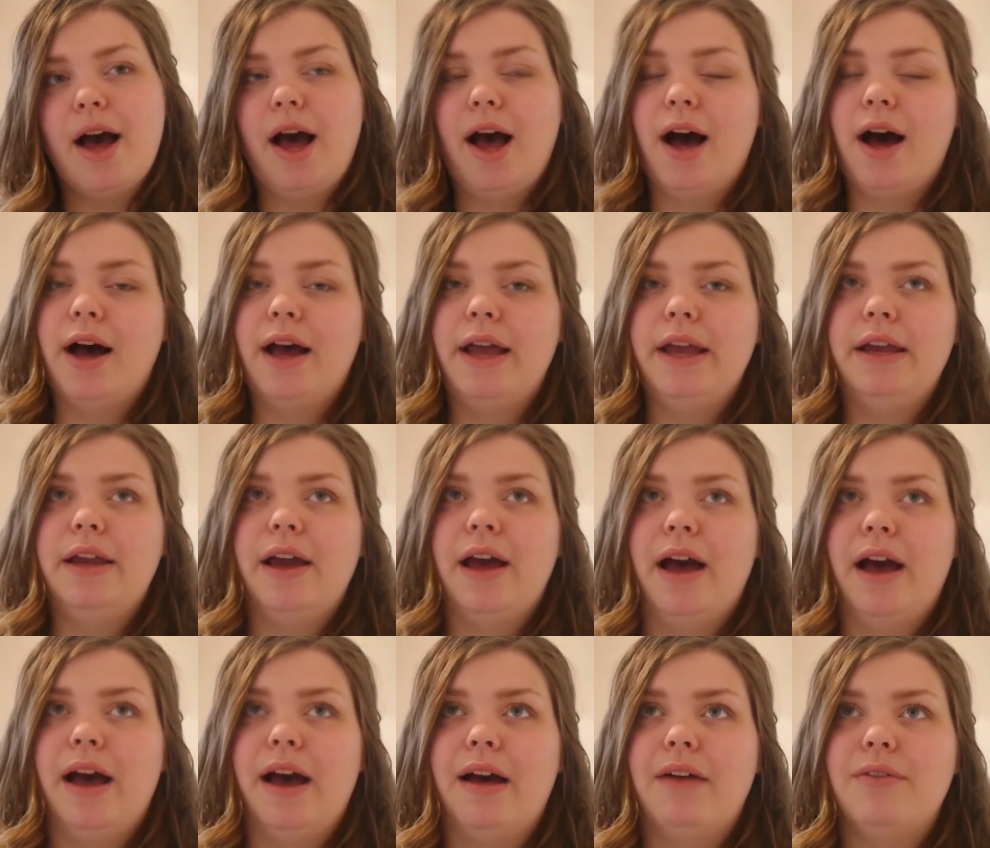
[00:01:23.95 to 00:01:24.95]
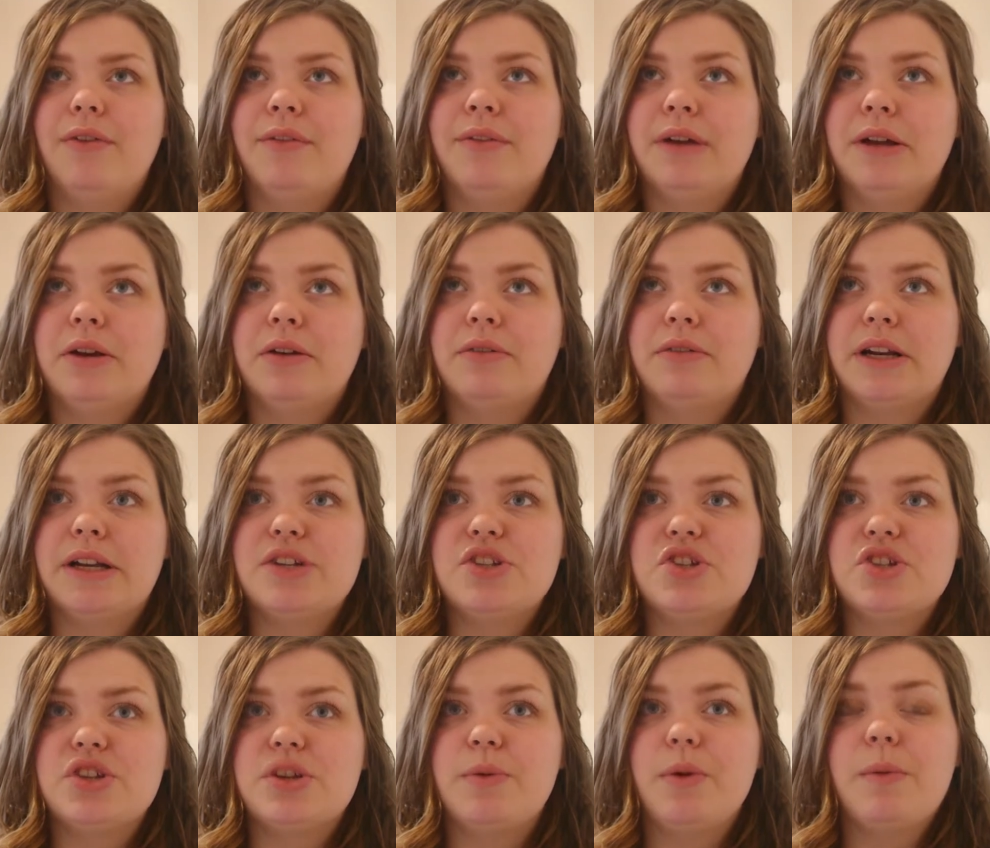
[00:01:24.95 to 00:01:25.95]
I have a really good
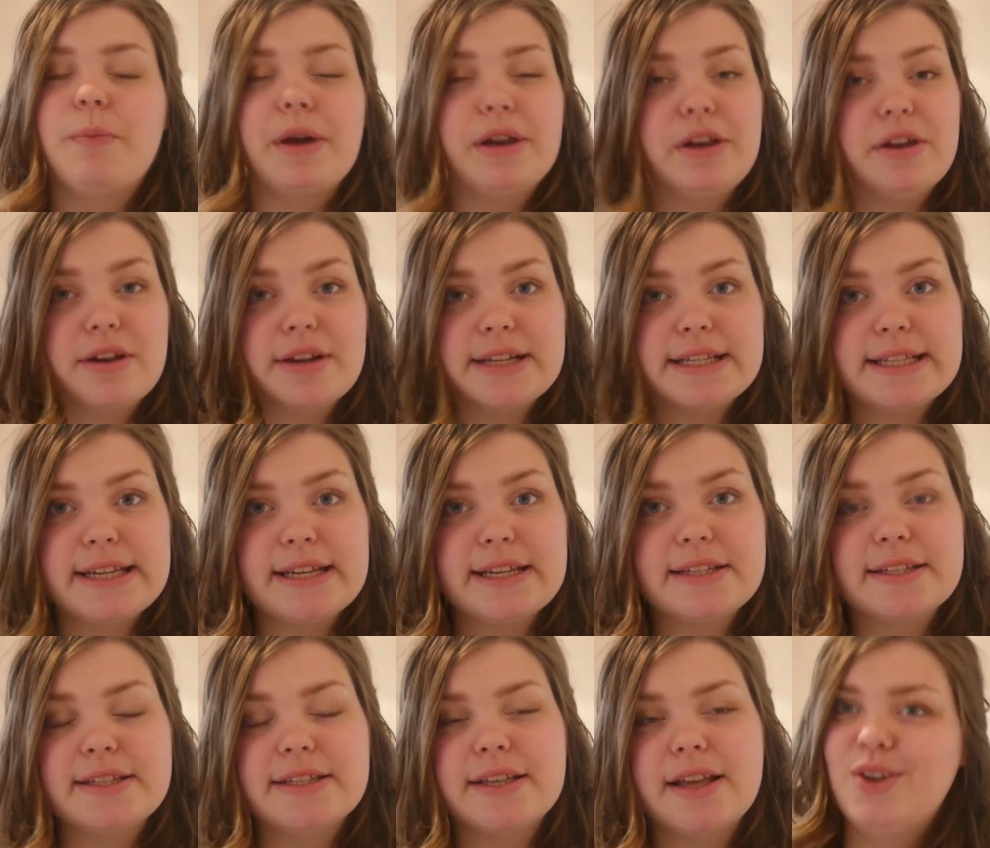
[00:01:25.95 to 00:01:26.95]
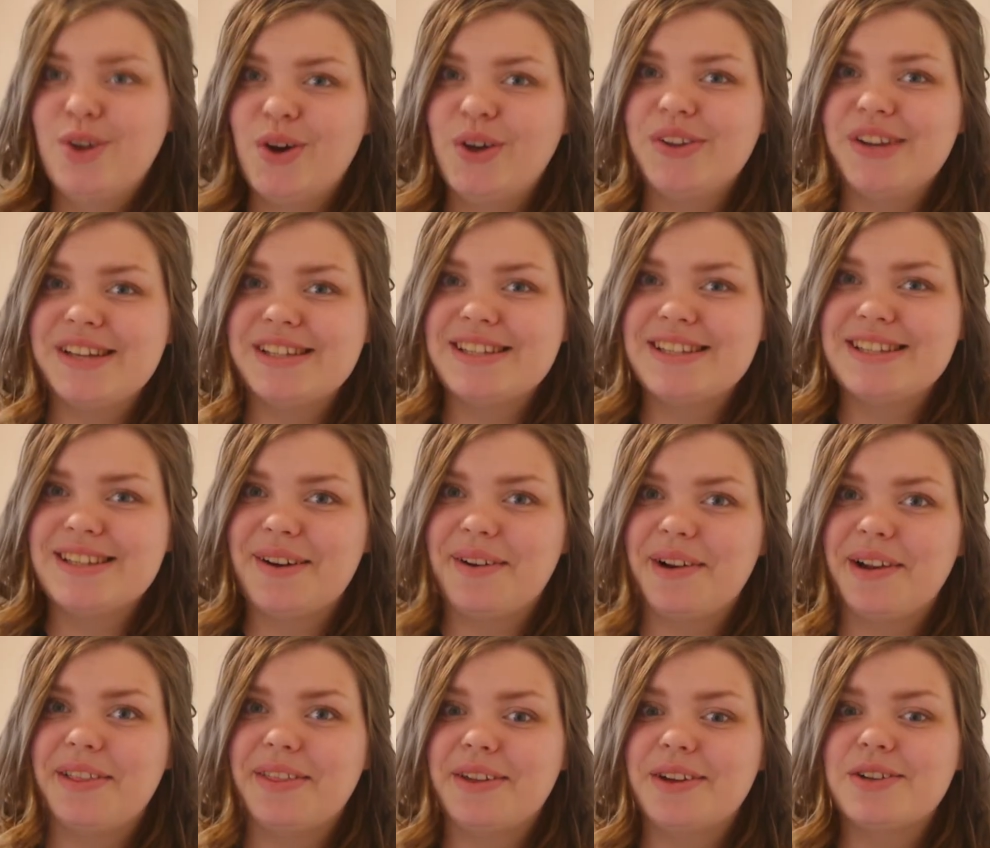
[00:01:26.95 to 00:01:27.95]
relationship with my nurses, not
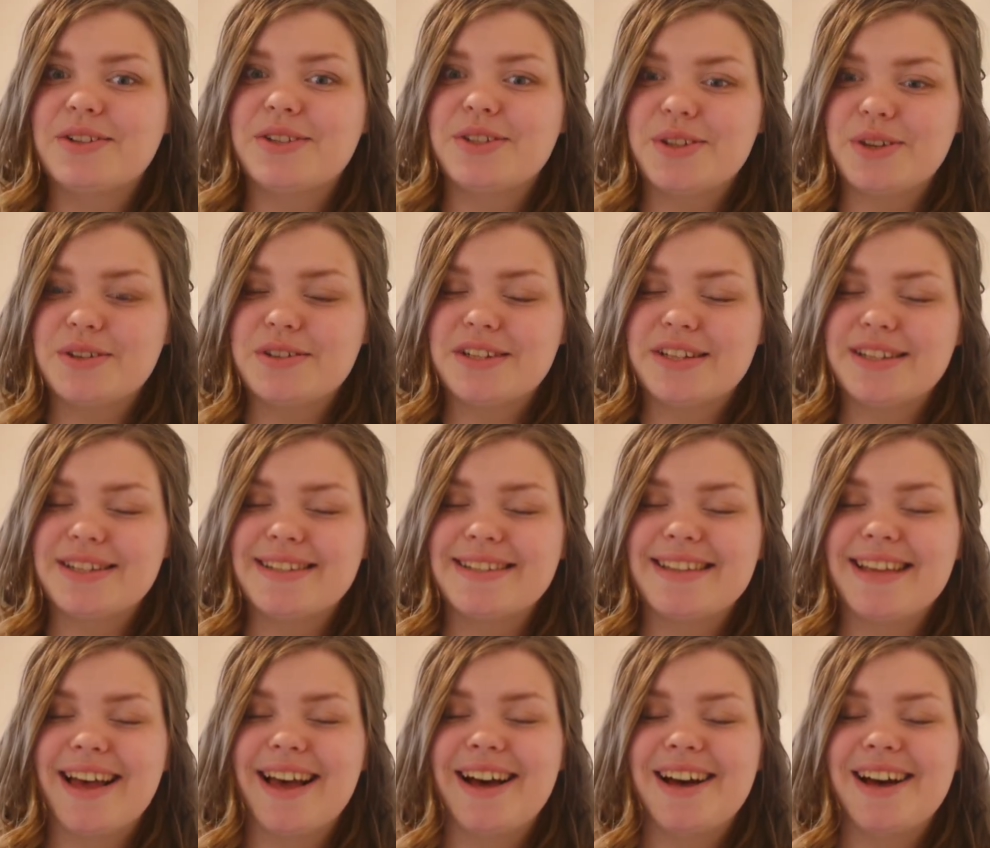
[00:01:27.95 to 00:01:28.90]
necessarily the consultants,